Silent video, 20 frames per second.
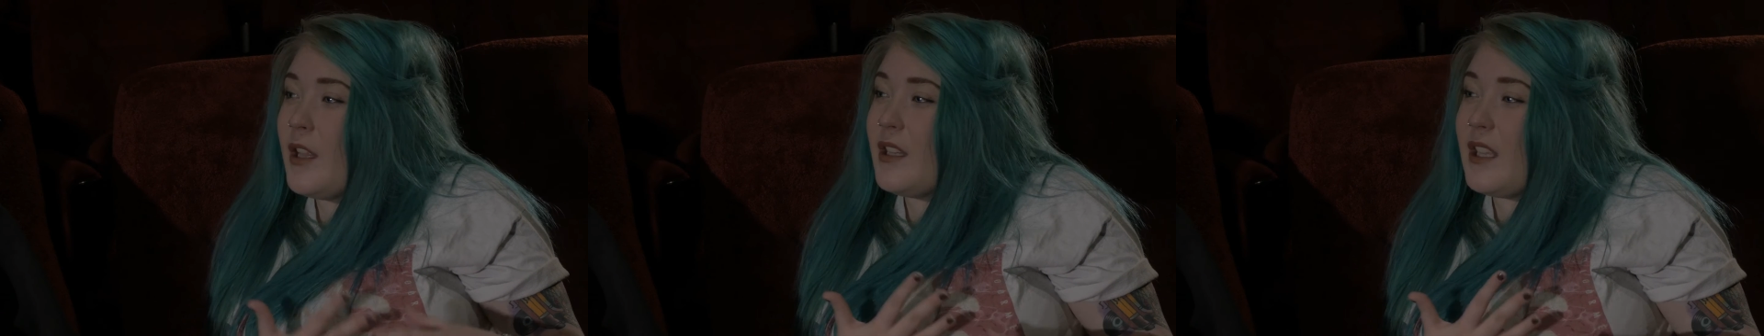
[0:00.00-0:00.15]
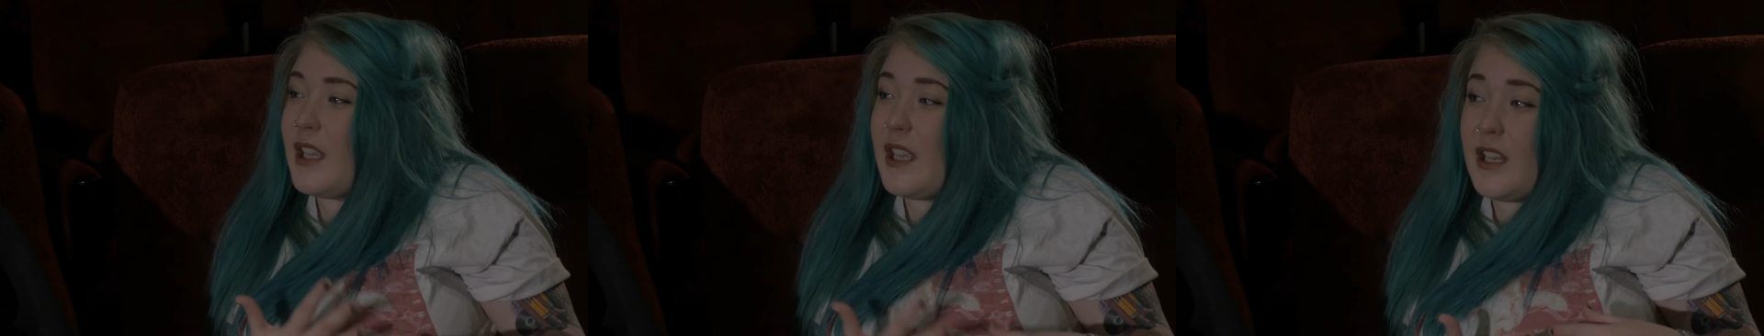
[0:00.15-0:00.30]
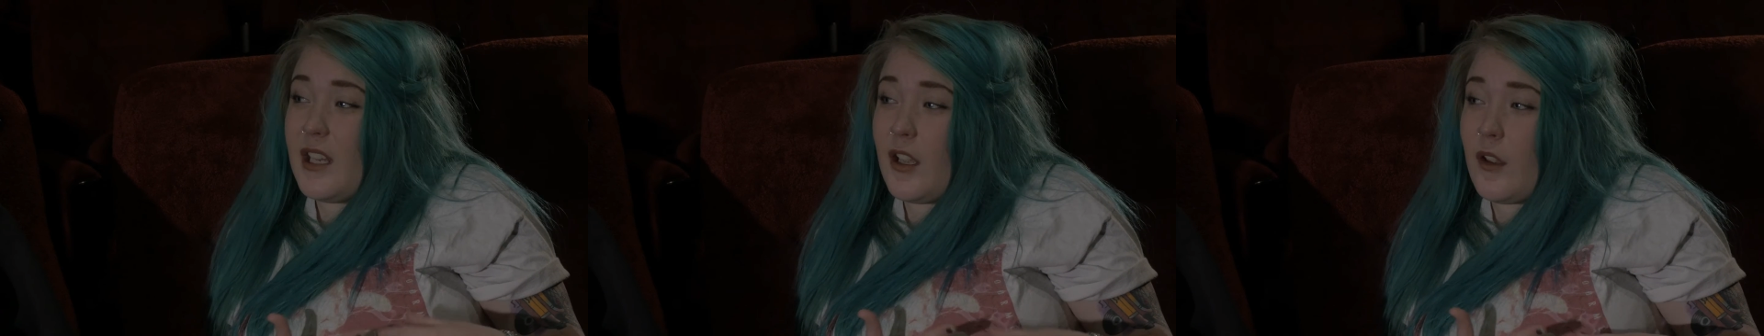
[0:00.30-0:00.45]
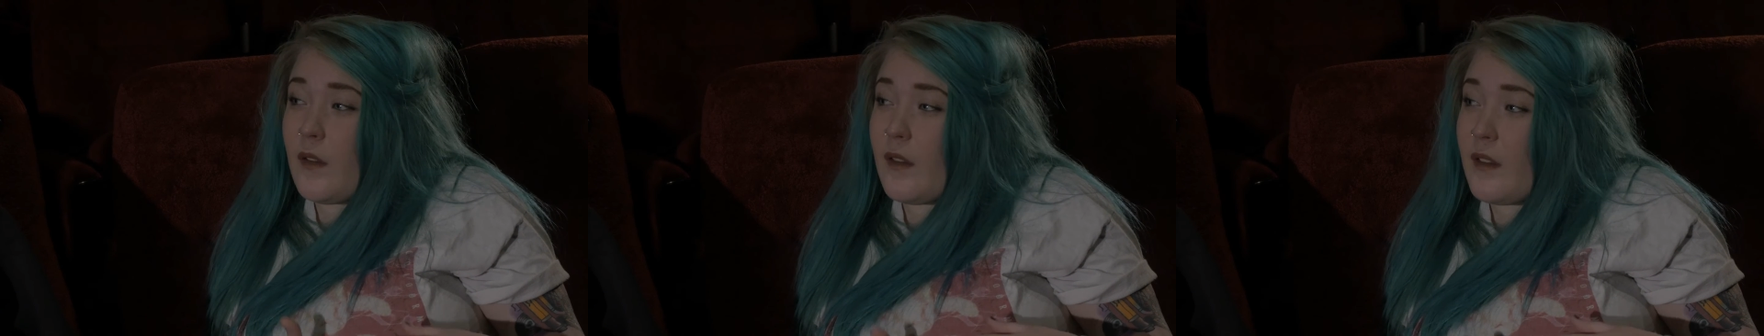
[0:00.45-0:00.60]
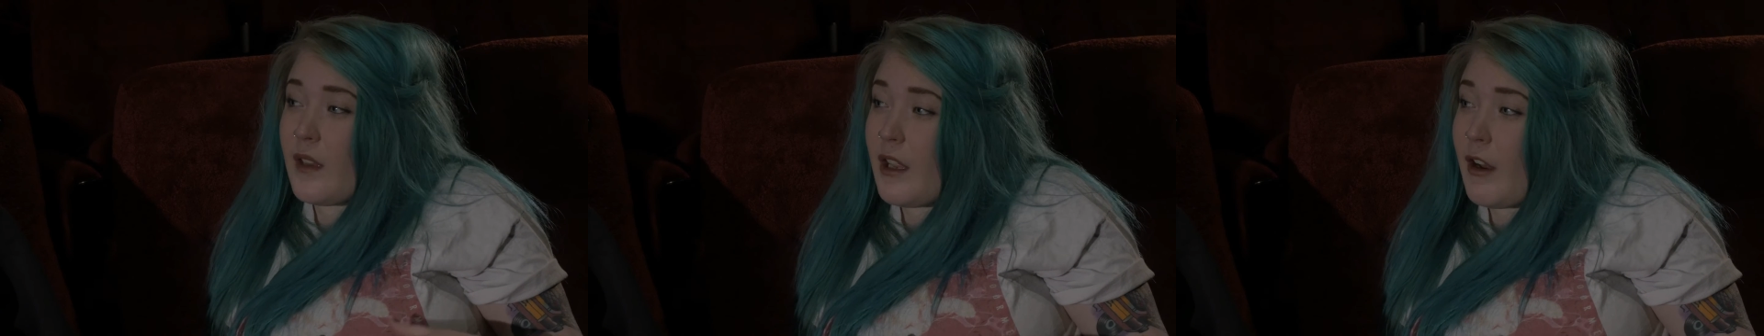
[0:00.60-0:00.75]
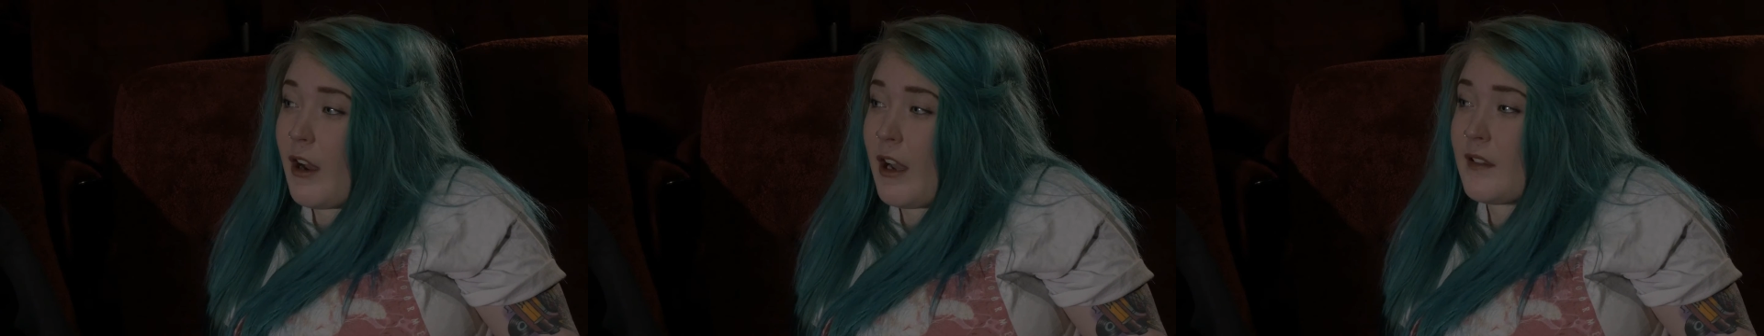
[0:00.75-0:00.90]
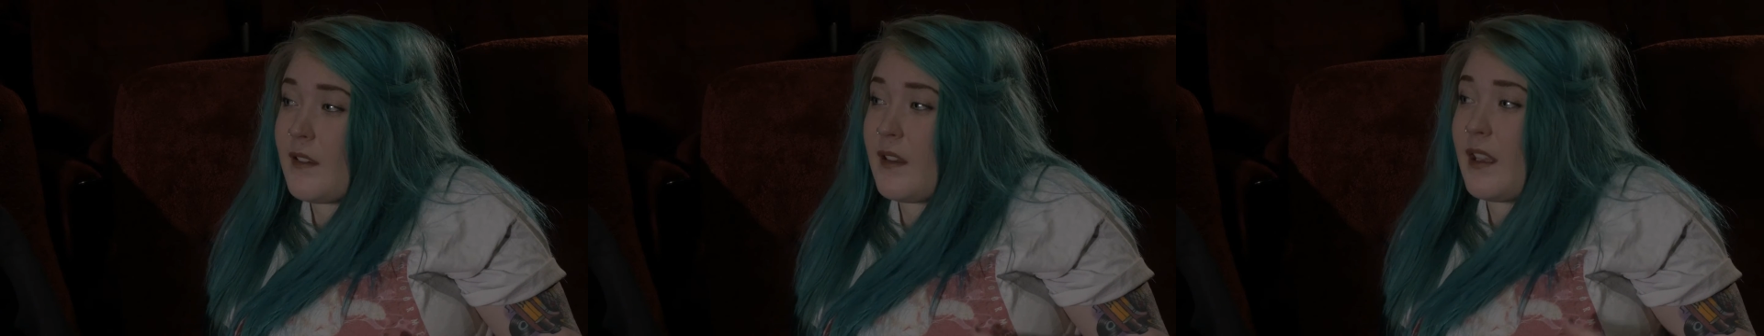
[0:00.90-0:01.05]
the
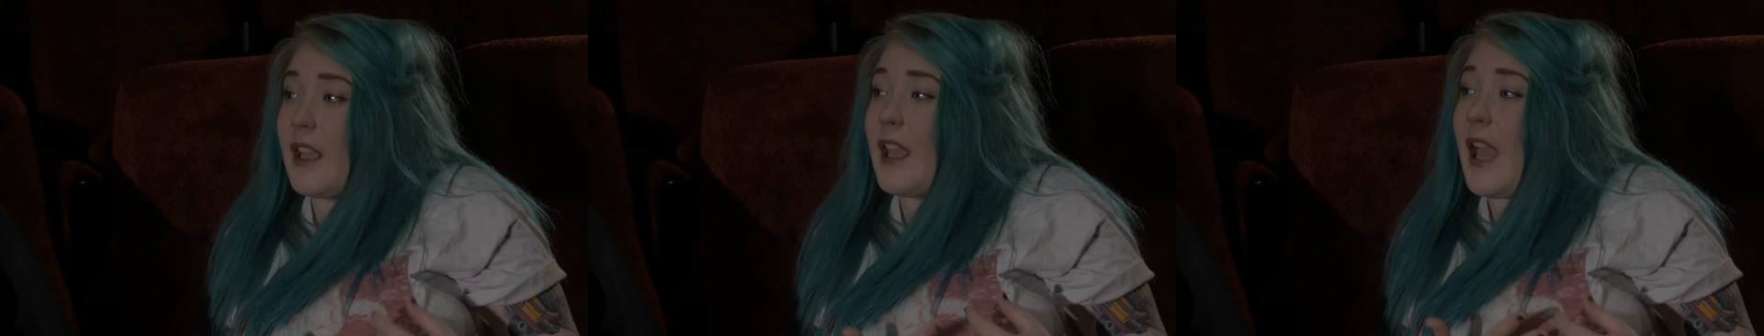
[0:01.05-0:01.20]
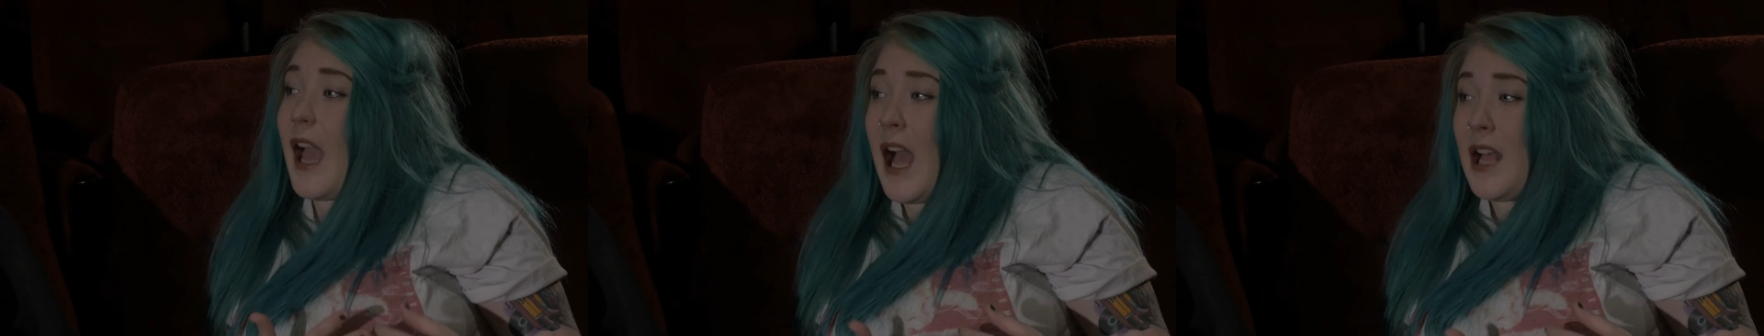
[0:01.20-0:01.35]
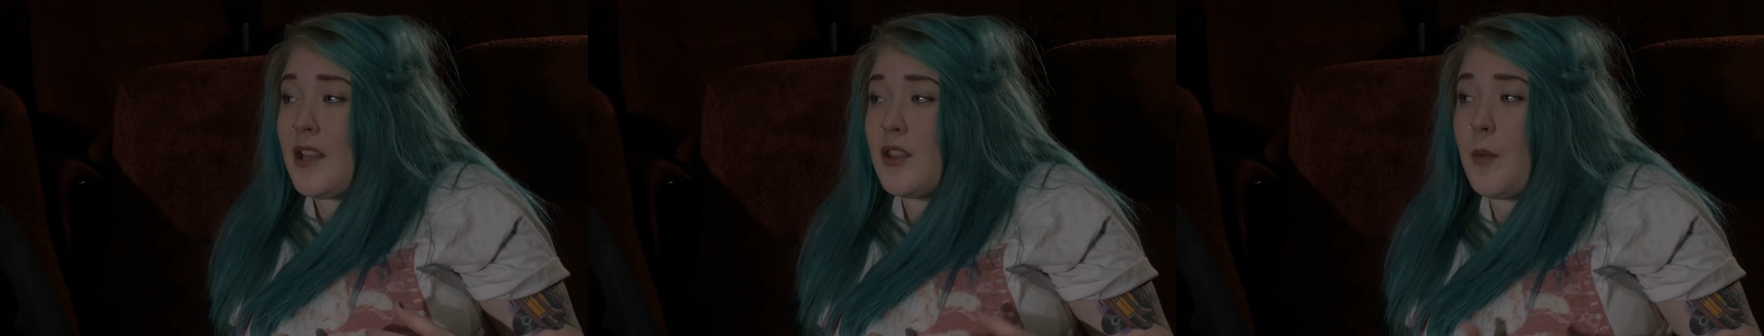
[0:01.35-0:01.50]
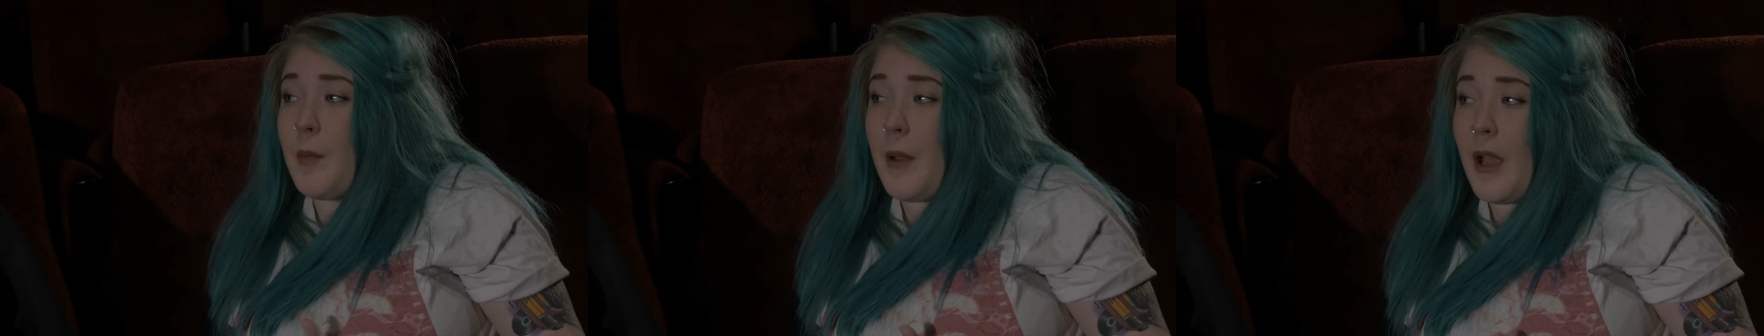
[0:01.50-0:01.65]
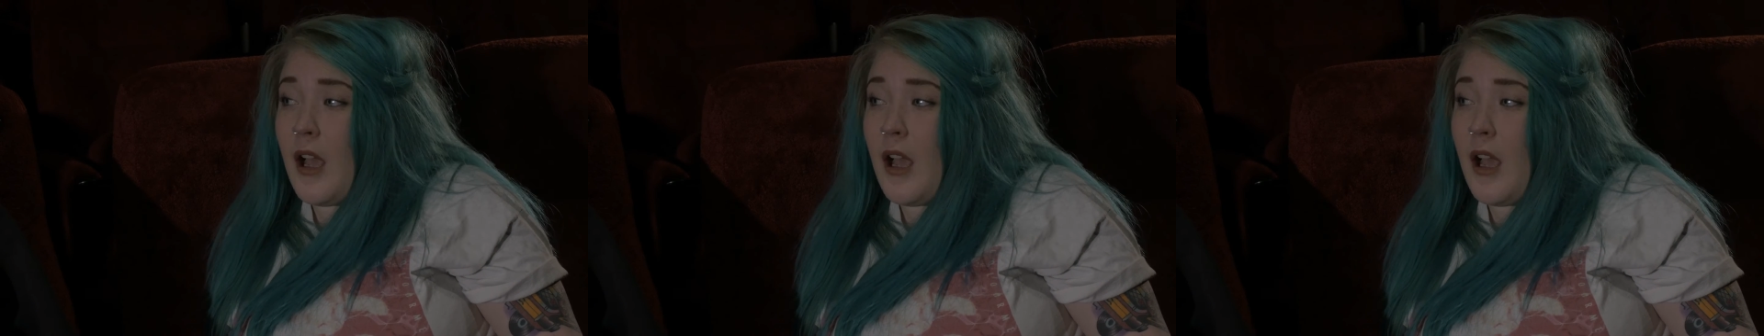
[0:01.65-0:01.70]
idiosyncratic, and the